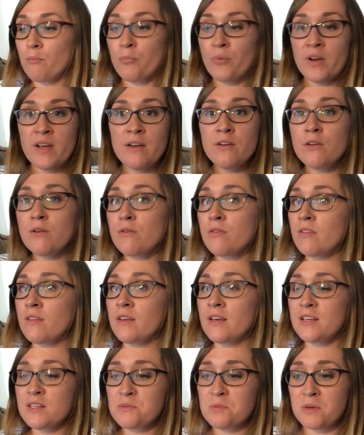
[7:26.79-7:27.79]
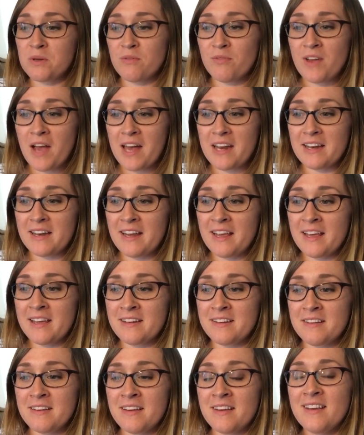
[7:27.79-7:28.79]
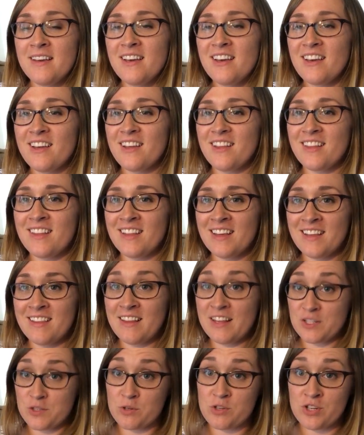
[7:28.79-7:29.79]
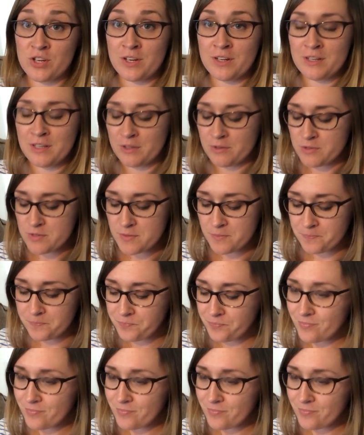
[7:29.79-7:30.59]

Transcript: Brand new things, when you've got it handy, then that's what you're gonna use.